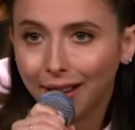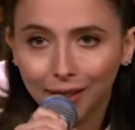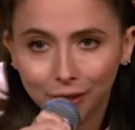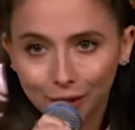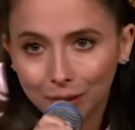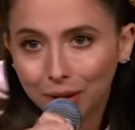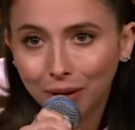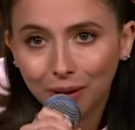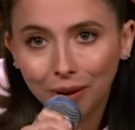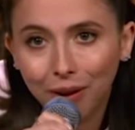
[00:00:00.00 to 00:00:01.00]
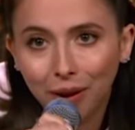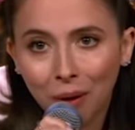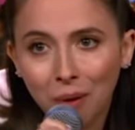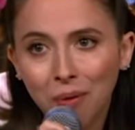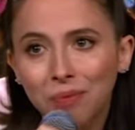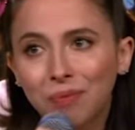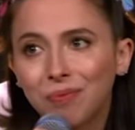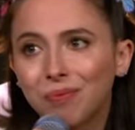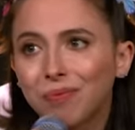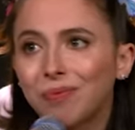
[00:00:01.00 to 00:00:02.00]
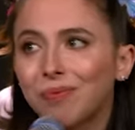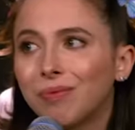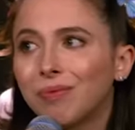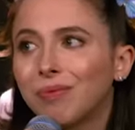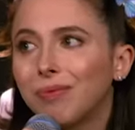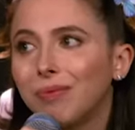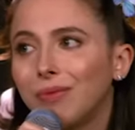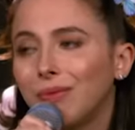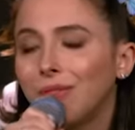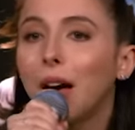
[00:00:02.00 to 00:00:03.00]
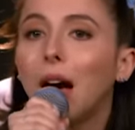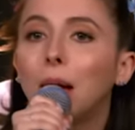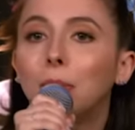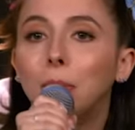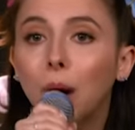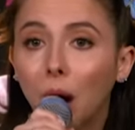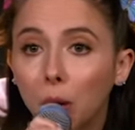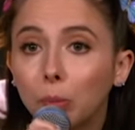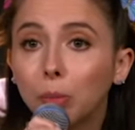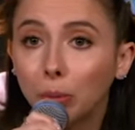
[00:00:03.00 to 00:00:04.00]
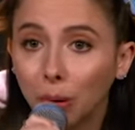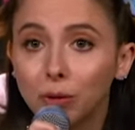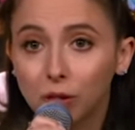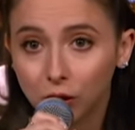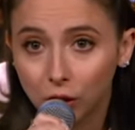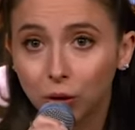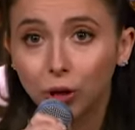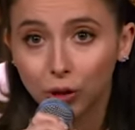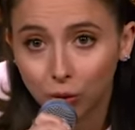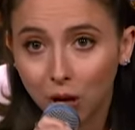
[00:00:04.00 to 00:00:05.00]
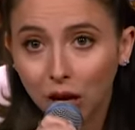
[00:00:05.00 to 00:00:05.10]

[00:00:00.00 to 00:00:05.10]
I just want you to know that I am not proposing to you this